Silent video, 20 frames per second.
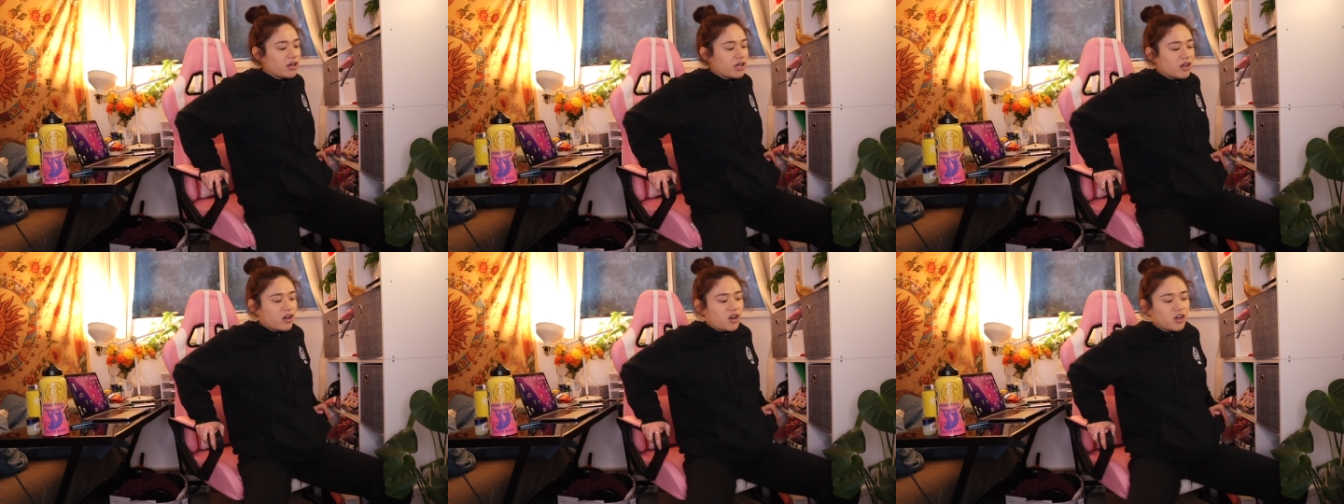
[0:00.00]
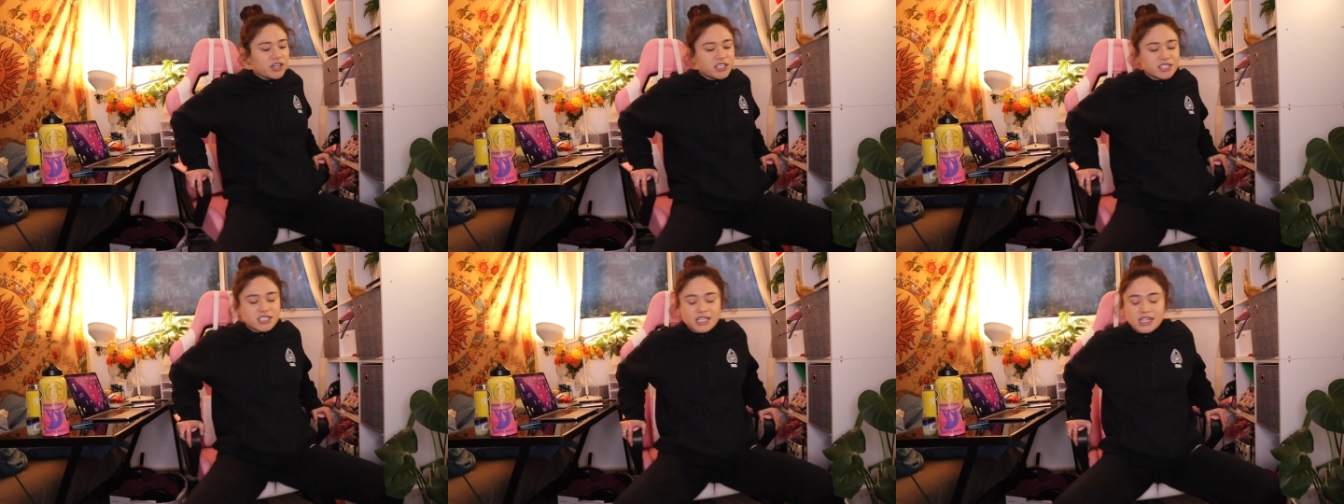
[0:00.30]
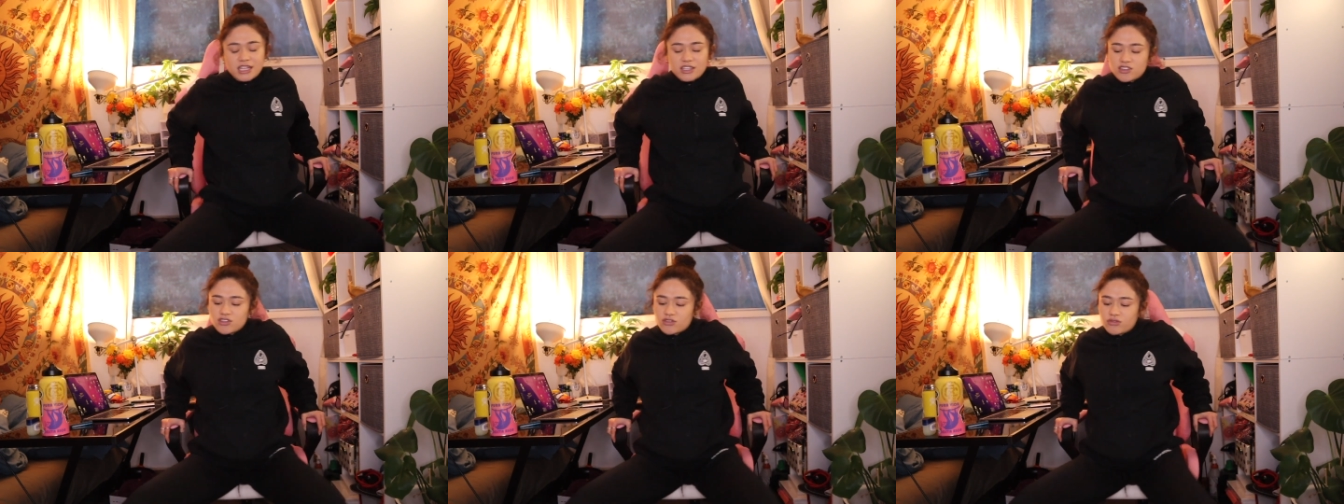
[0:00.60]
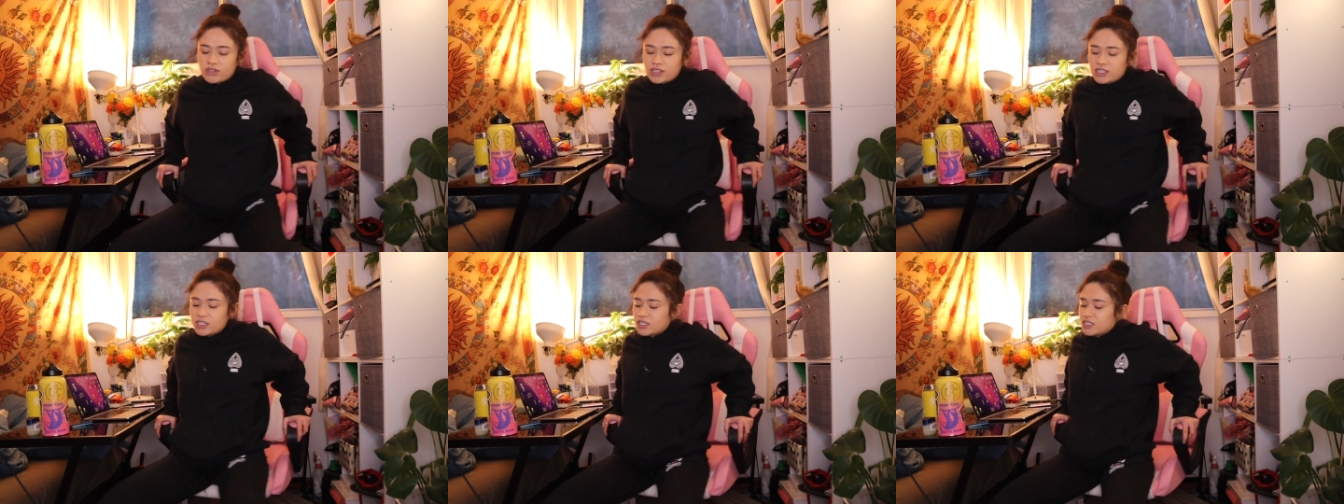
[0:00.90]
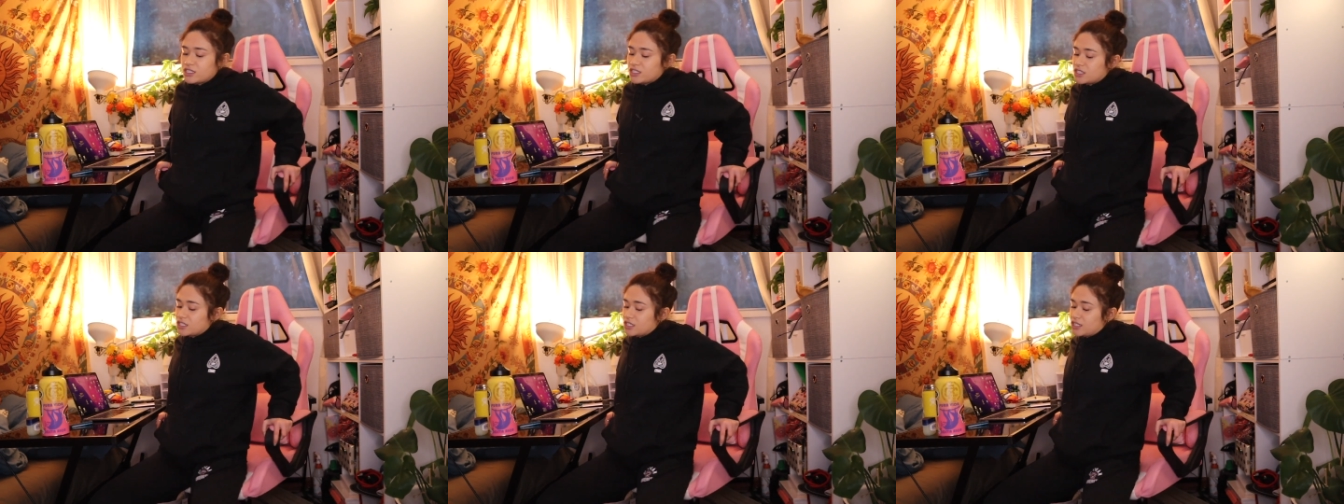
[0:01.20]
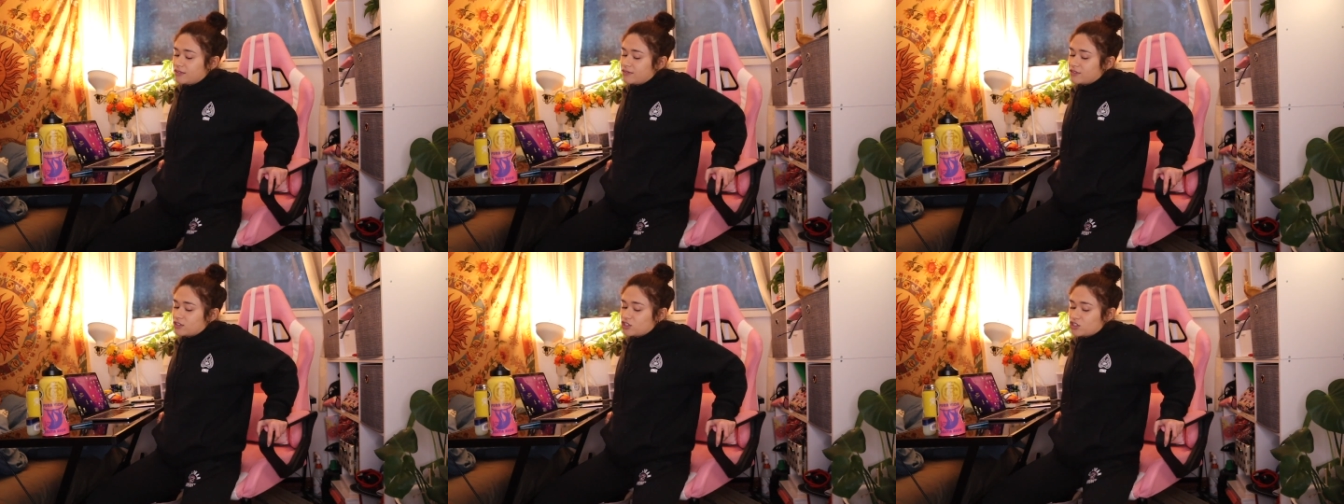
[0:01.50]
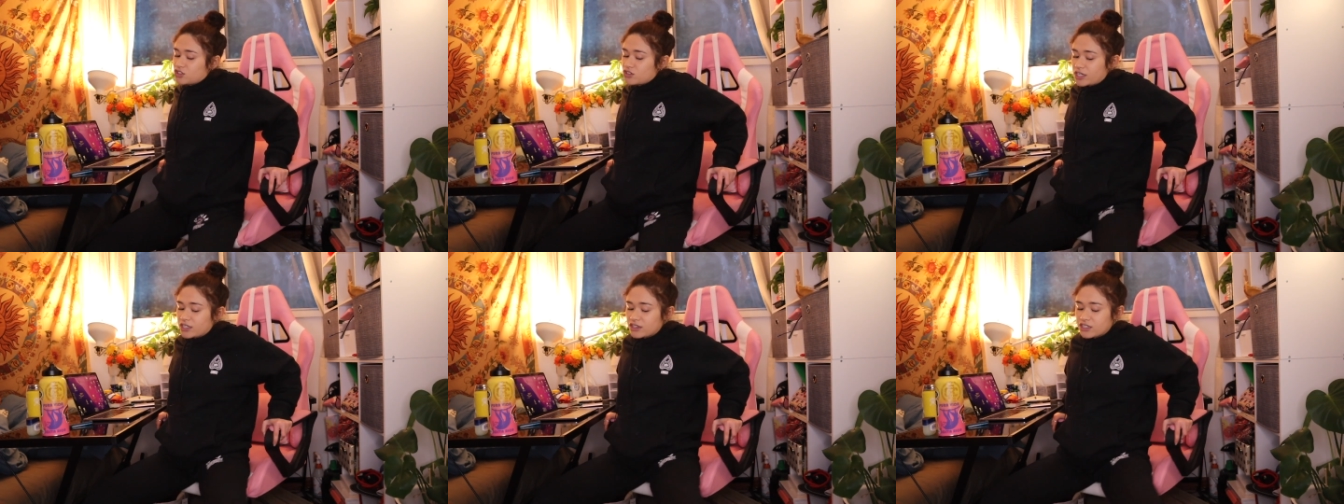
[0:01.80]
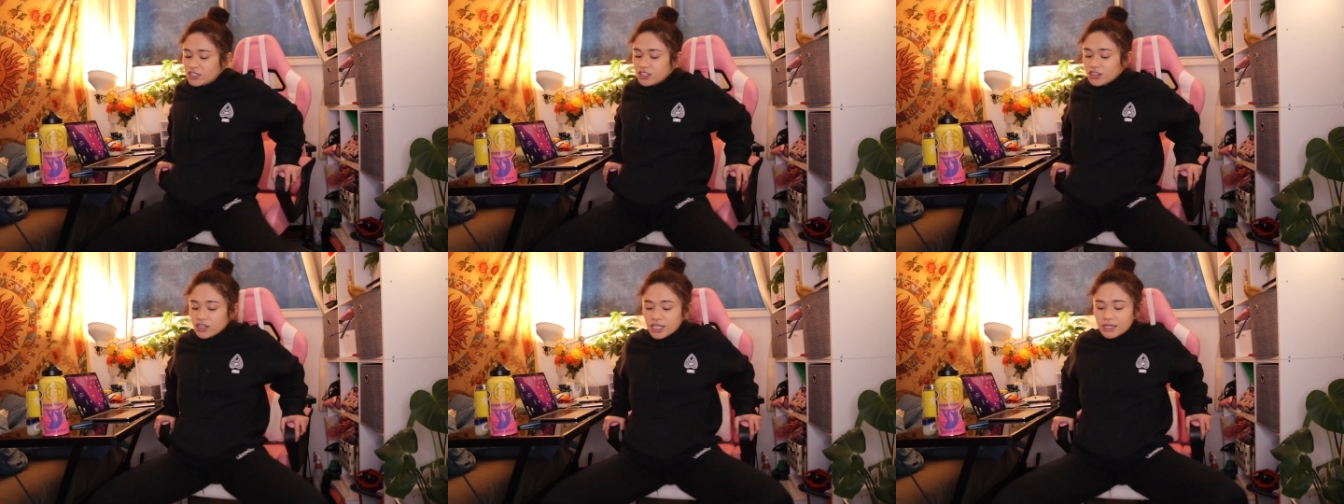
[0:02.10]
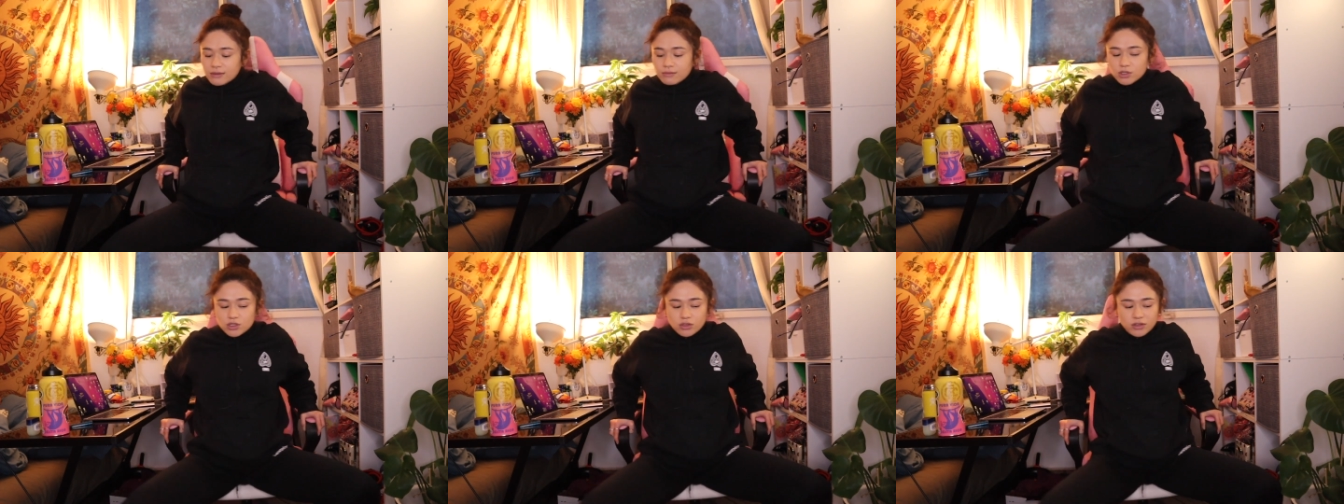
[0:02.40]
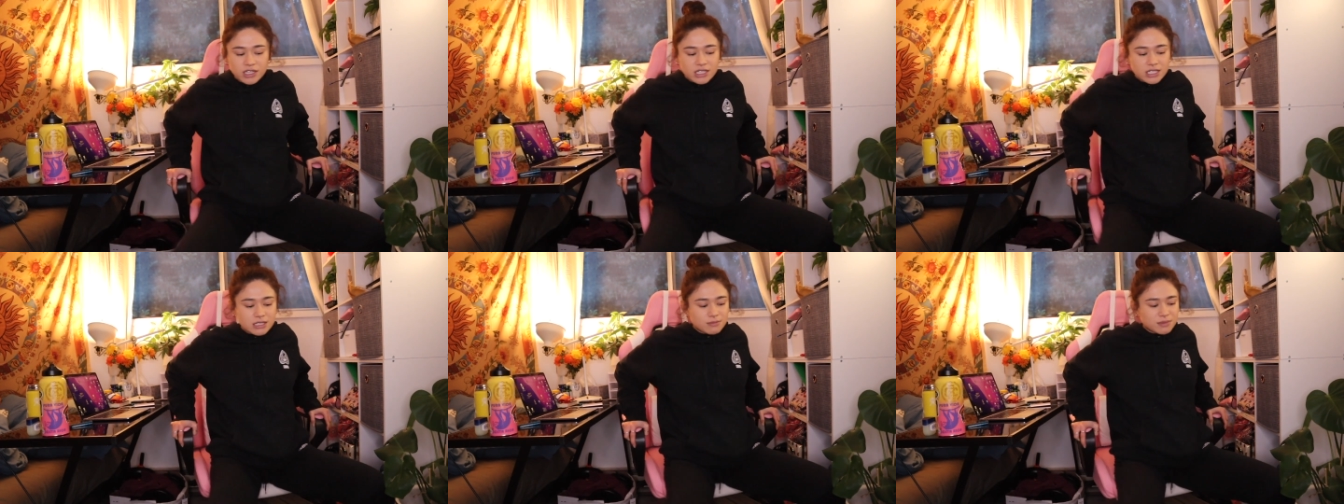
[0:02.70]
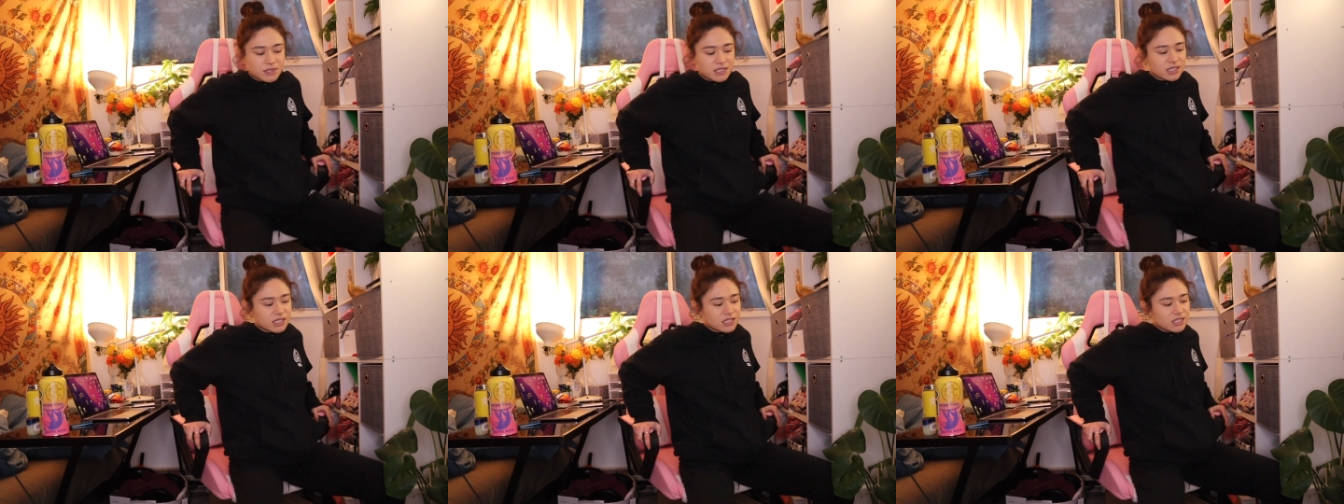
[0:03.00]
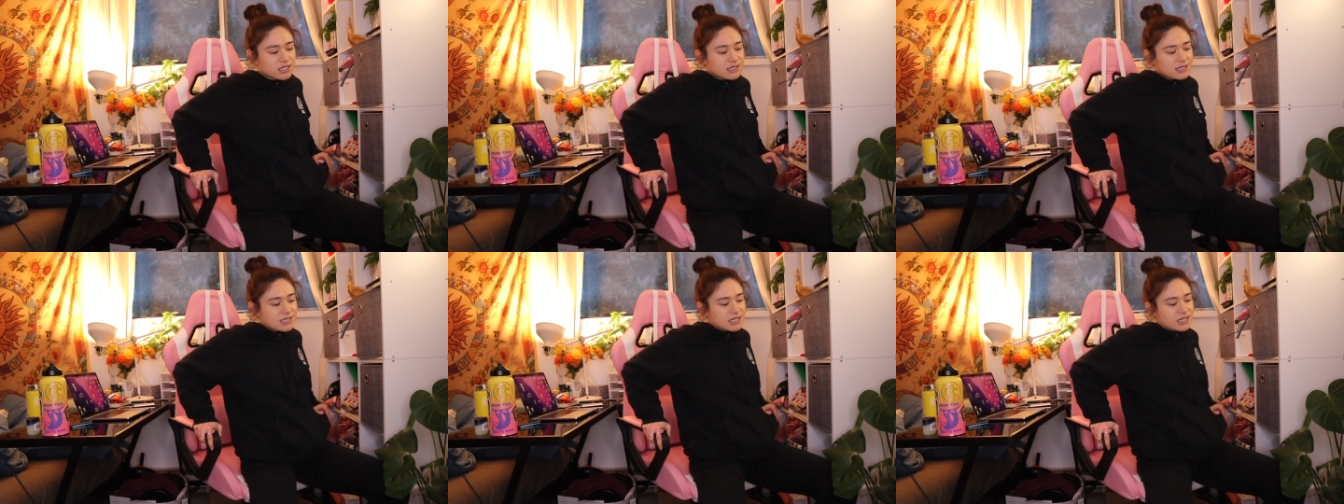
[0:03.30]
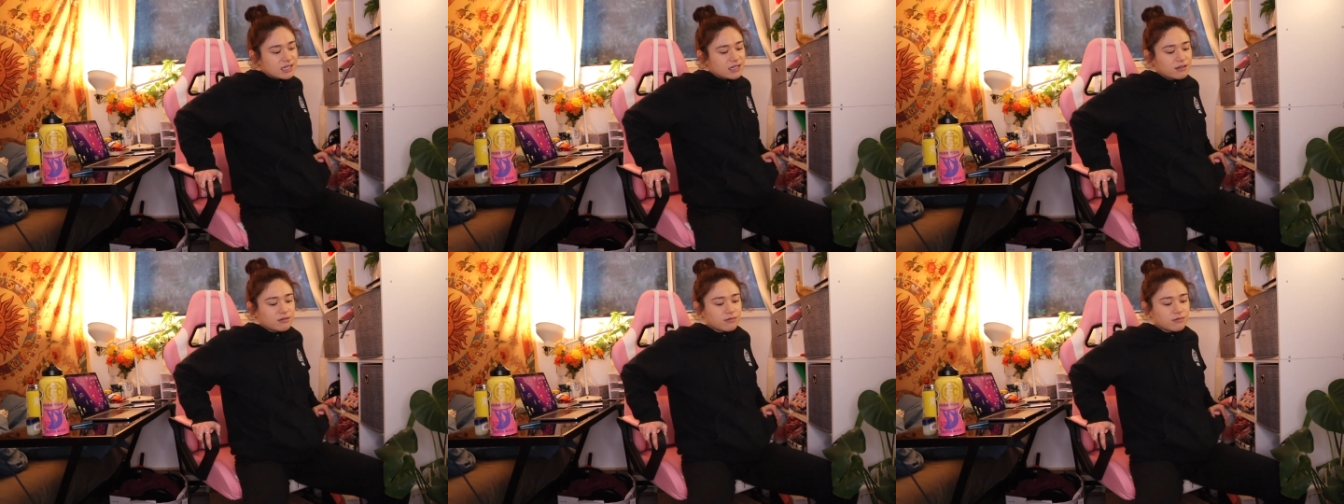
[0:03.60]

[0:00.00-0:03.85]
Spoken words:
honestly, this is really good to even strengthen your hip joints, because